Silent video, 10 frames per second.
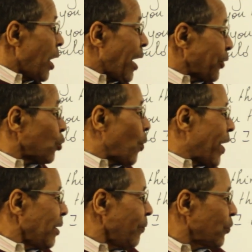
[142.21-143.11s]
Another
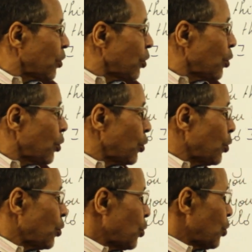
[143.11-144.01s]
way,
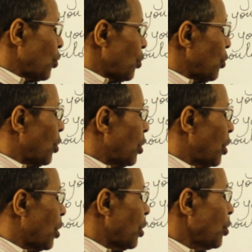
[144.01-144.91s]

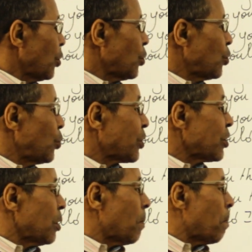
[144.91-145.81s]

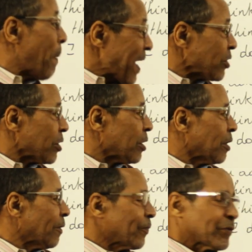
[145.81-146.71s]
you'd
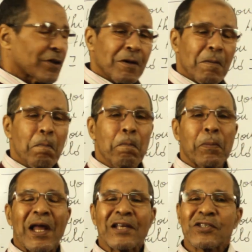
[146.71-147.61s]
better,
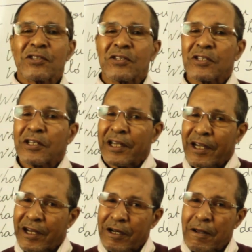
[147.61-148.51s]
plus
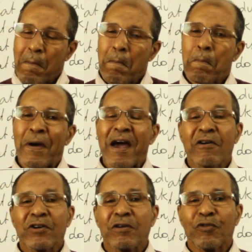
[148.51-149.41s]
here,
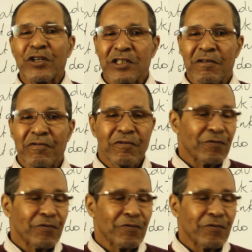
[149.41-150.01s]
bare infinitive.